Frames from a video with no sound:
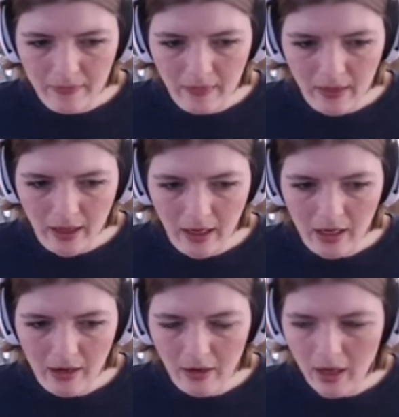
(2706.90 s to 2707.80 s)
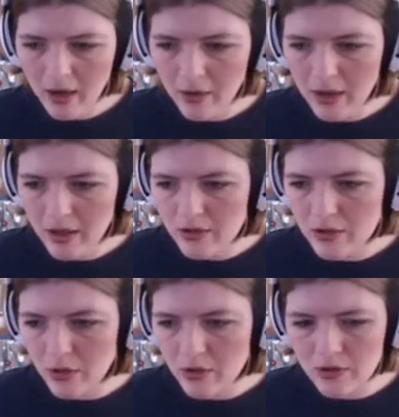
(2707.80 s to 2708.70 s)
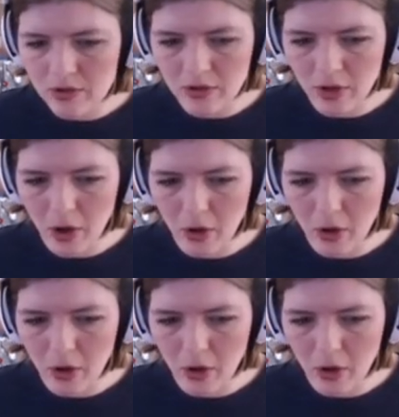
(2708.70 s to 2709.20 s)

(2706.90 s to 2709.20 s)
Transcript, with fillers: Yeah, I don't know. How are their socials low?